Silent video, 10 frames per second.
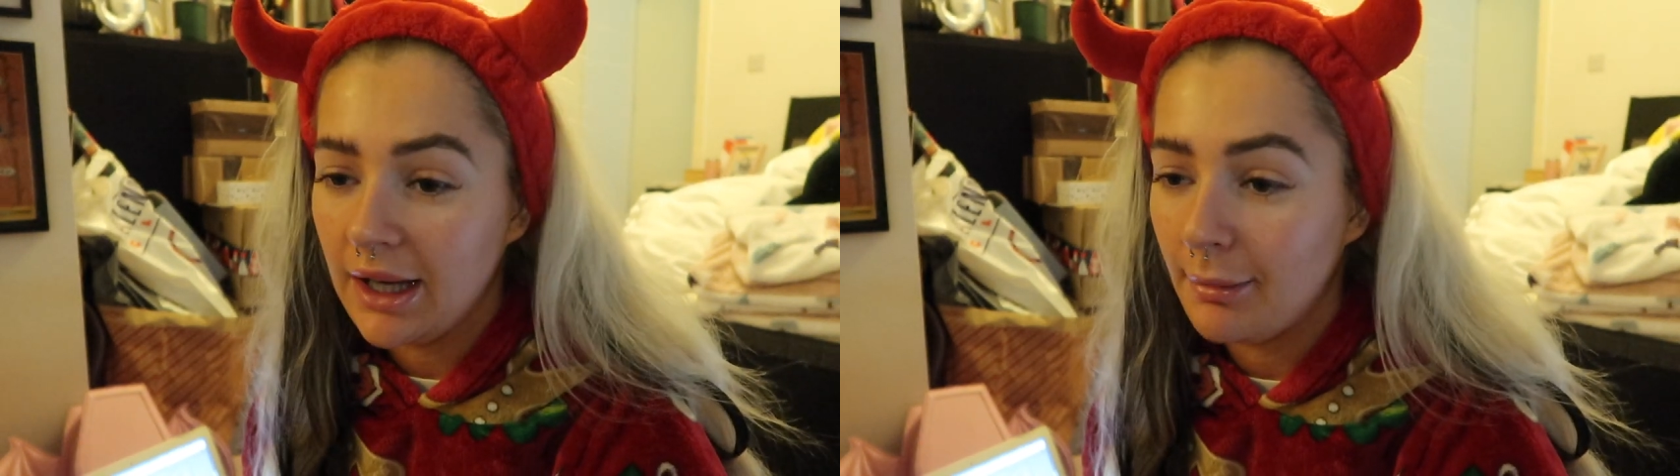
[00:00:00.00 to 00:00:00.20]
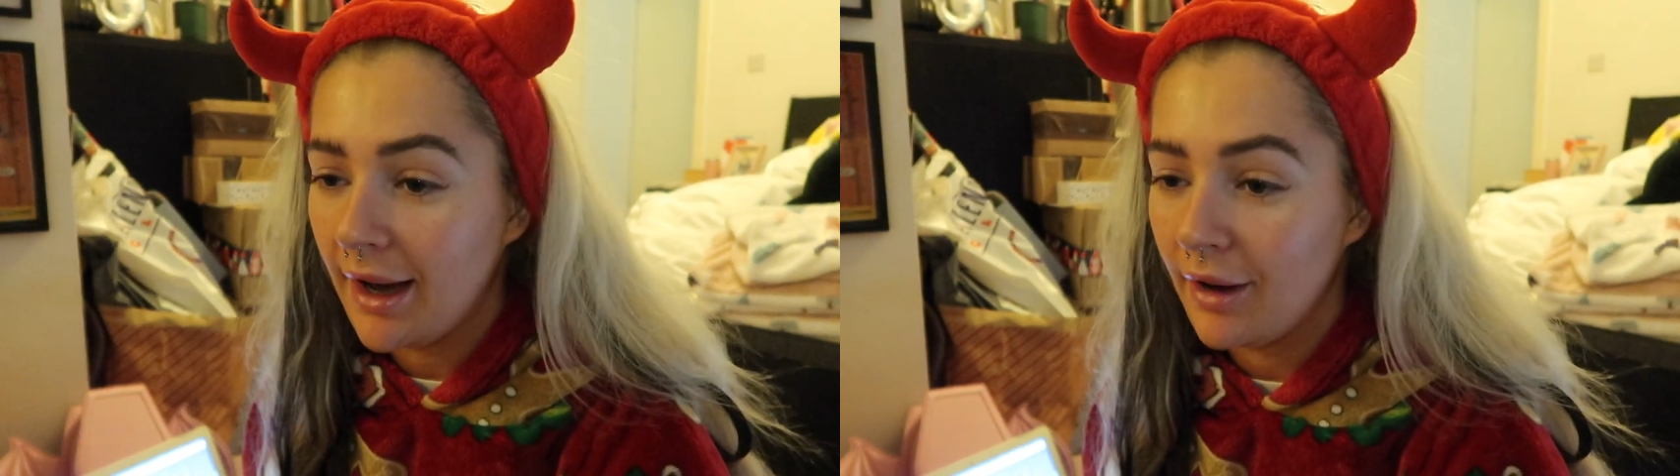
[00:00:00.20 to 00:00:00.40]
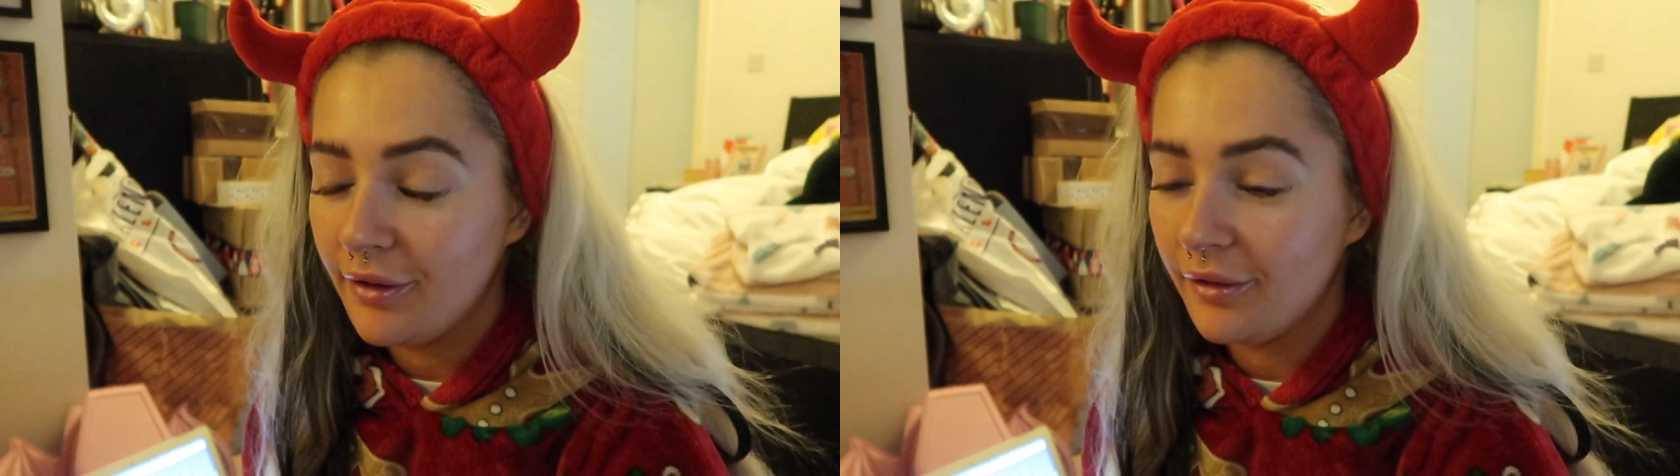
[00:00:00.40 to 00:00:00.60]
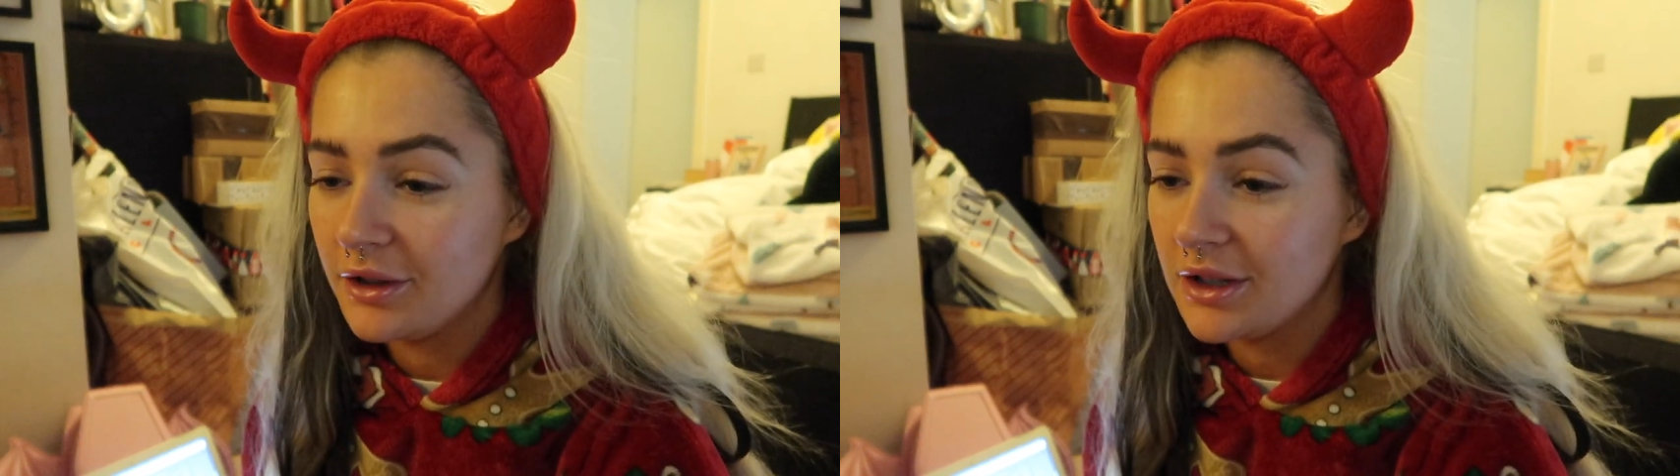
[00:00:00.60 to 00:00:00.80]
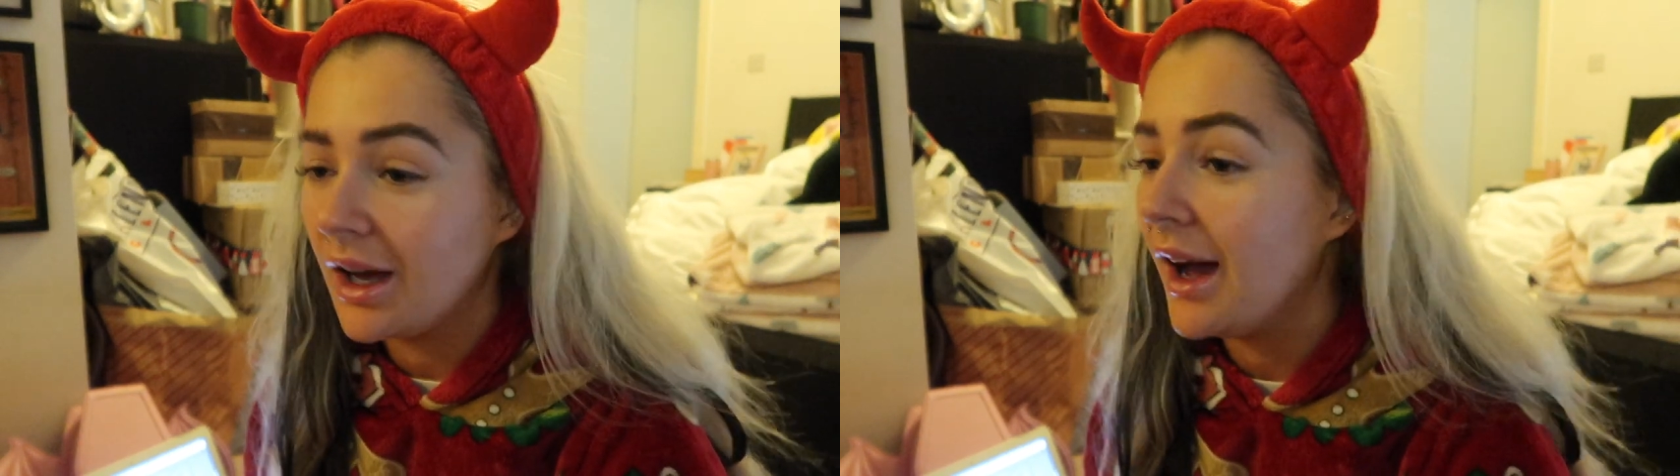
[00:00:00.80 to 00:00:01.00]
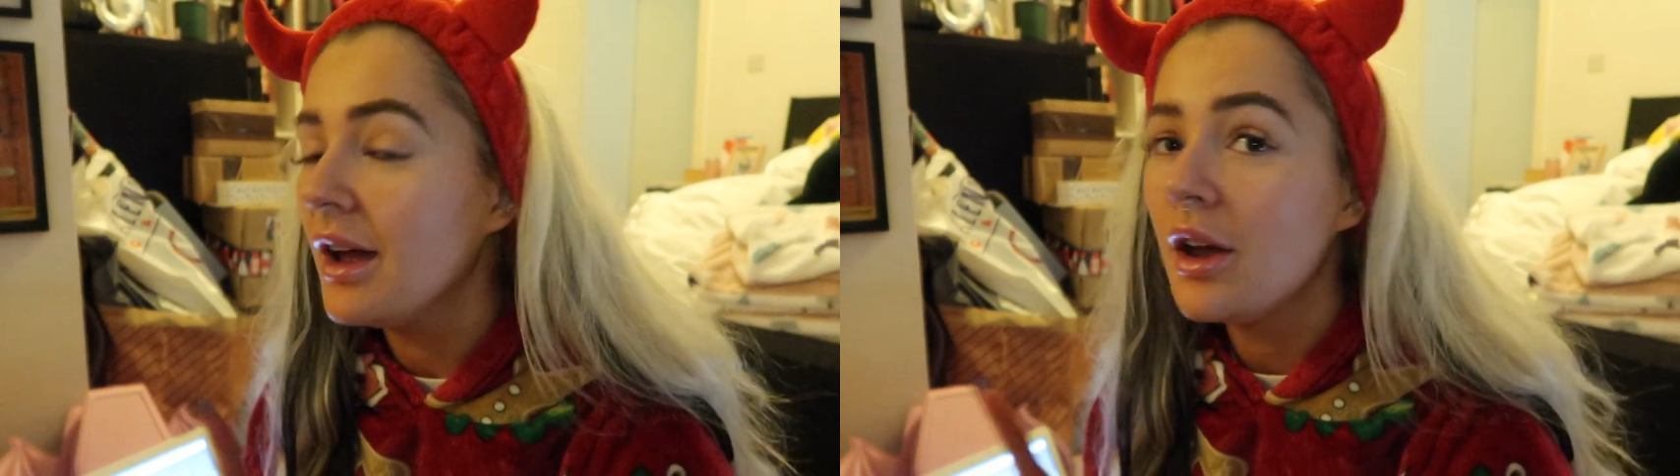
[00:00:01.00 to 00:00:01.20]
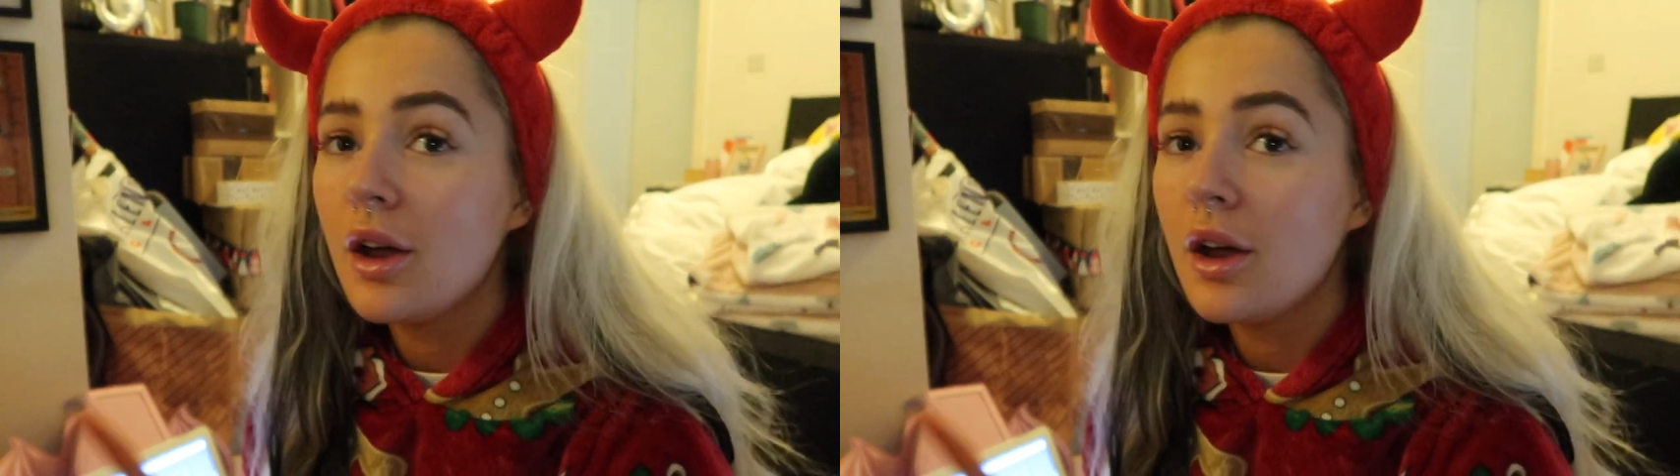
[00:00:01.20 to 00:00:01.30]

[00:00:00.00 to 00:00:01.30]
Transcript: get my outfit for tonight,